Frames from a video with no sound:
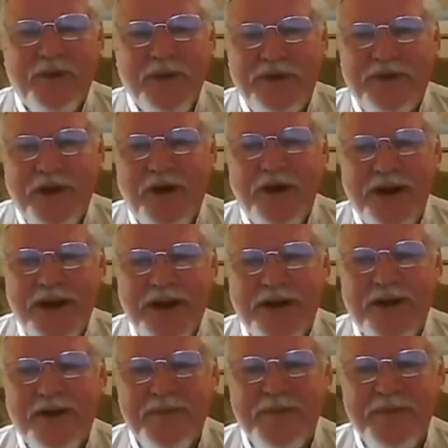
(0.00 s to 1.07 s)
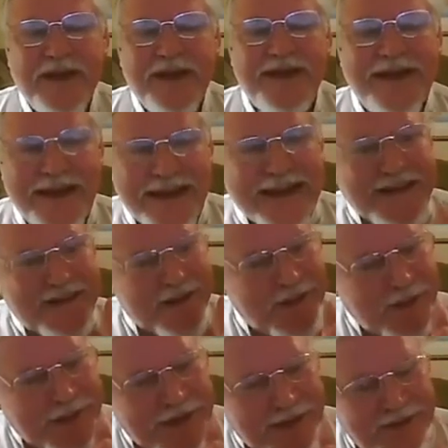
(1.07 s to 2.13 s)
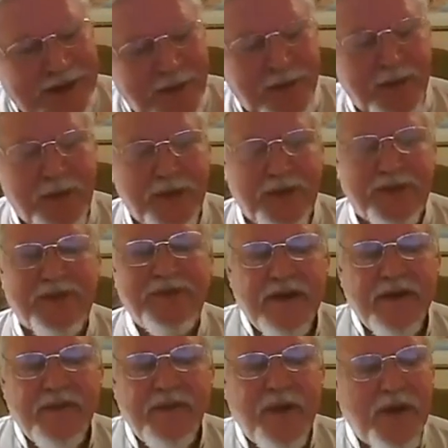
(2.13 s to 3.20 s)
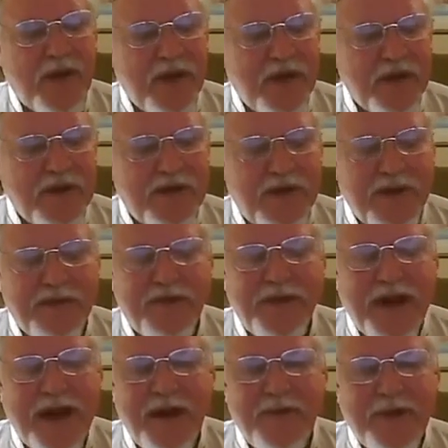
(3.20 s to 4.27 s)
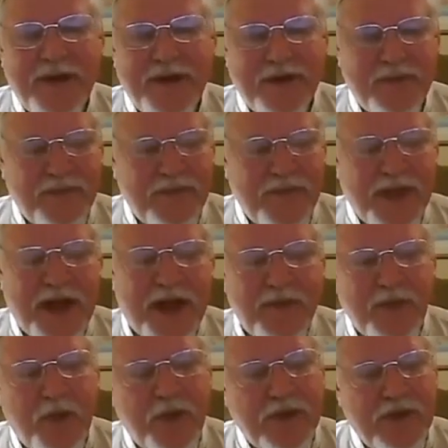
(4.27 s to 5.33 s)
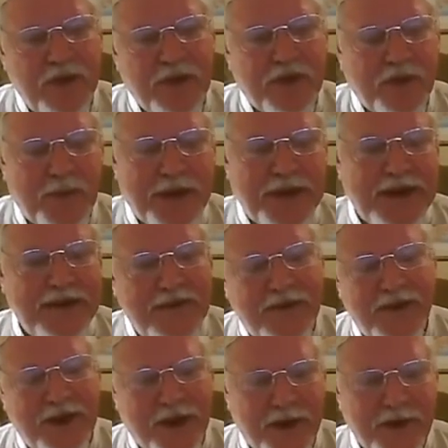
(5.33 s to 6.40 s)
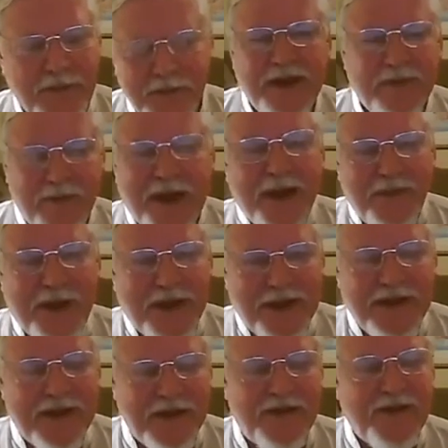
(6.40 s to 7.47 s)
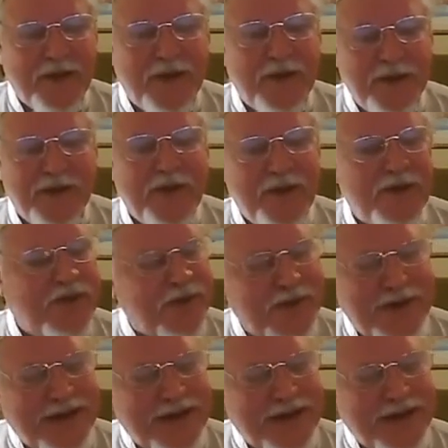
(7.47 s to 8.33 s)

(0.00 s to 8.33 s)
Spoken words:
to be starting here needs to be a separate book, because the phenomenon that I'm going to explain there, in my mind, is so huge,